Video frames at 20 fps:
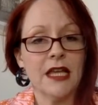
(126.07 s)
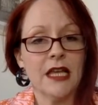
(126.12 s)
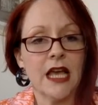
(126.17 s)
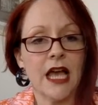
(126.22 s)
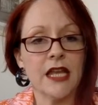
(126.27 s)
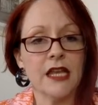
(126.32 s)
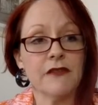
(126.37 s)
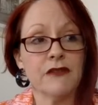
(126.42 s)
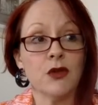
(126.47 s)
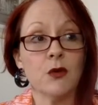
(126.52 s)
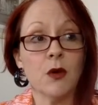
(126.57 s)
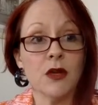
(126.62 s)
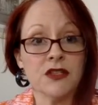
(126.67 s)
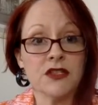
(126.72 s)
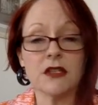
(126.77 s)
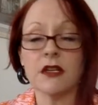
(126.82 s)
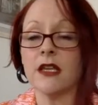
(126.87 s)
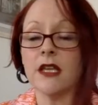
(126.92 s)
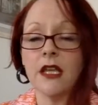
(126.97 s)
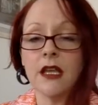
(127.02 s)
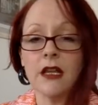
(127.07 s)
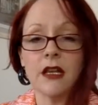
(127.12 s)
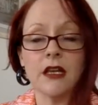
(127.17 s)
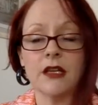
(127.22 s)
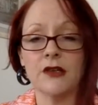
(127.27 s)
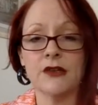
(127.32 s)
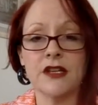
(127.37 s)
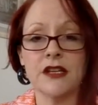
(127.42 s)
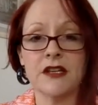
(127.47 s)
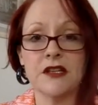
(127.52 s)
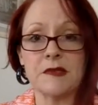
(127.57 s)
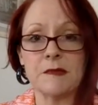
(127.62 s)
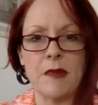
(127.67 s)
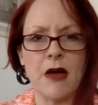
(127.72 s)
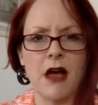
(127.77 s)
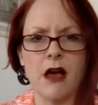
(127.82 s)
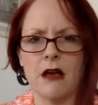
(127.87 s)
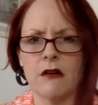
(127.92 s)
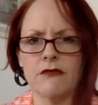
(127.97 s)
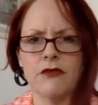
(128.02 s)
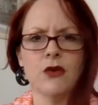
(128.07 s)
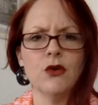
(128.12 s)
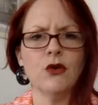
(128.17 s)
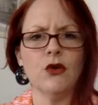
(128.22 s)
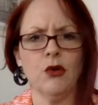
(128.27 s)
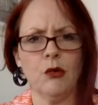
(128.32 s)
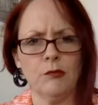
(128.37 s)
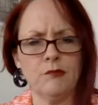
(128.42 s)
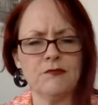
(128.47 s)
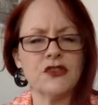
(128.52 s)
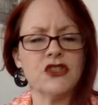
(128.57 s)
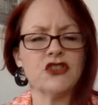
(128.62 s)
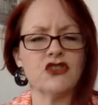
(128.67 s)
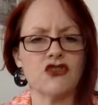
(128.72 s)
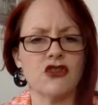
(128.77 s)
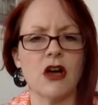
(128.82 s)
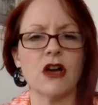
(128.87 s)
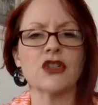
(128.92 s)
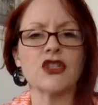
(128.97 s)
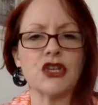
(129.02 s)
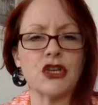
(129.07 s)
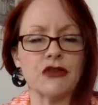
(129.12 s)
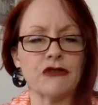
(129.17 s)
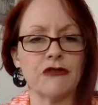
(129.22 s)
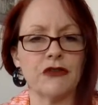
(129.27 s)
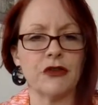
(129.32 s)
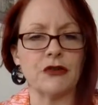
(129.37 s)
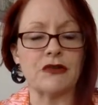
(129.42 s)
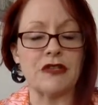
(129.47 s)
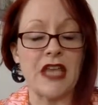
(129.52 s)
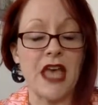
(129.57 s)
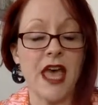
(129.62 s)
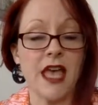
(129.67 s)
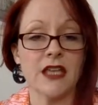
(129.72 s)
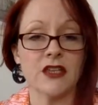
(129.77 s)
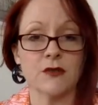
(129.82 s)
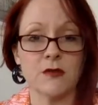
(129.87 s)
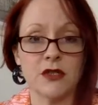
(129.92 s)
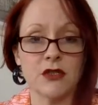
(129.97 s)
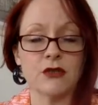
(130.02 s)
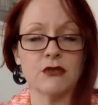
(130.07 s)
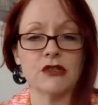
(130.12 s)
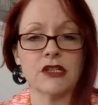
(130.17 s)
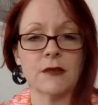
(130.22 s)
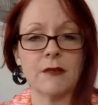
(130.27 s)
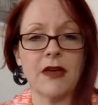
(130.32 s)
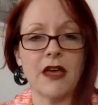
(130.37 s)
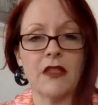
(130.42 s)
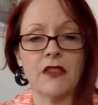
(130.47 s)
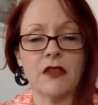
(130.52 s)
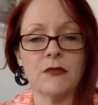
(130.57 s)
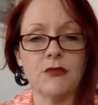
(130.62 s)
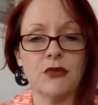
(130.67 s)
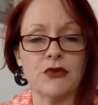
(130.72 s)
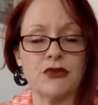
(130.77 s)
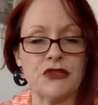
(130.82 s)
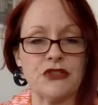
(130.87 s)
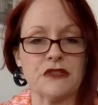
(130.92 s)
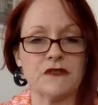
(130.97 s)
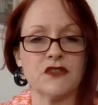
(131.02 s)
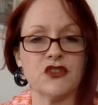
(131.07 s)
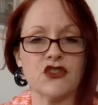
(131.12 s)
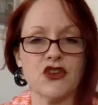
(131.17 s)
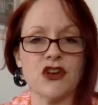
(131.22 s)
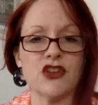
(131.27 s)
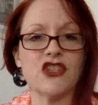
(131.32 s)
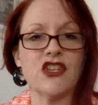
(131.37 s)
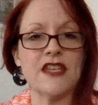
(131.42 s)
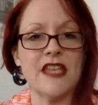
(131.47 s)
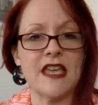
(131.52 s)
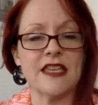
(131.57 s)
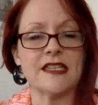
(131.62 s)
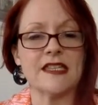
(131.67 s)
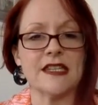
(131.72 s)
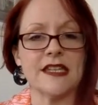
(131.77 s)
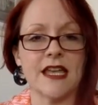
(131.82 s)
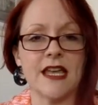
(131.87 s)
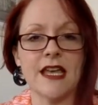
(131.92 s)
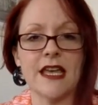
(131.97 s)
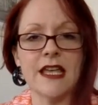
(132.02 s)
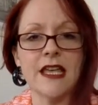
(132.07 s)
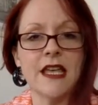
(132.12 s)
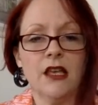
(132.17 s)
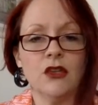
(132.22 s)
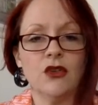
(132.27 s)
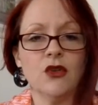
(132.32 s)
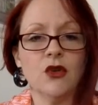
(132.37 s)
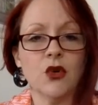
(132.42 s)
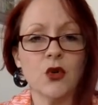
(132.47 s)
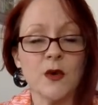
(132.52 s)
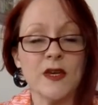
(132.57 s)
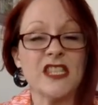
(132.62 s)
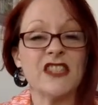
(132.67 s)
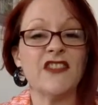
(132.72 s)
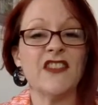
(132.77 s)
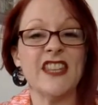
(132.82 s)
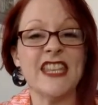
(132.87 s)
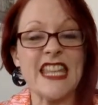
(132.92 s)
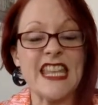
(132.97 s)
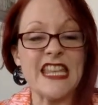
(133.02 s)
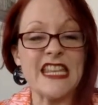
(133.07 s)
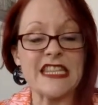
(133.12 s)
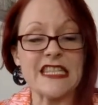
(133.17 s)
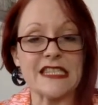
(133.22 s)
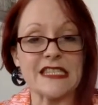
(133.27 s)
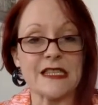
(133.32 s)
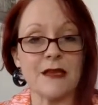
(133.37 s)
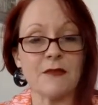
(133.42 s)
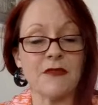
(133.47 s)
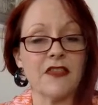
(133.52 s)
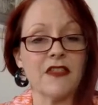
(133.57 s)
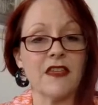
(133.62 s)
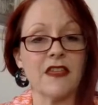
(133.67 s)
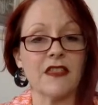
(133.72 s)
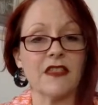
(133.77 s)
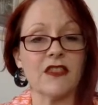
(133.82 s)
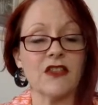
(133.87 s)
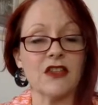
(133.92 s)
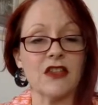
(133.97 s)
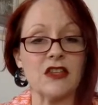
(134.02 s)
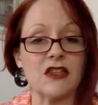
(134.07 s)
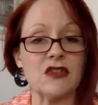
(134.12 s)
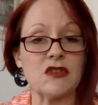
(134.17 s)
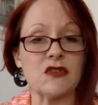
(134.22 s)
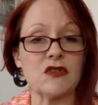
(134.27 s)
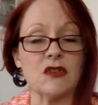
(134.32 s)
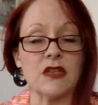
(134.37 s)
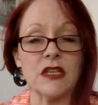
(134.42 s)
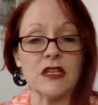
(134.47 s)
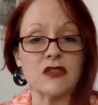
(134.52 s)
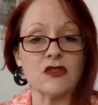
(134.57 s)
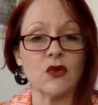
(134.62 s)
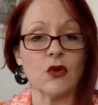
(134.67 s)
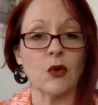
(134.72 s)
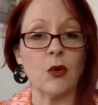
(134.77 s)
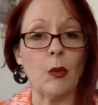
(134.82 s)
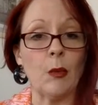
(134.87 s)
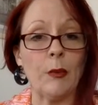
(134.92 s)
And if you want to include it as part of your structure for your day, as we talked about the importance of structure yesterday, you can always fit it into something that is called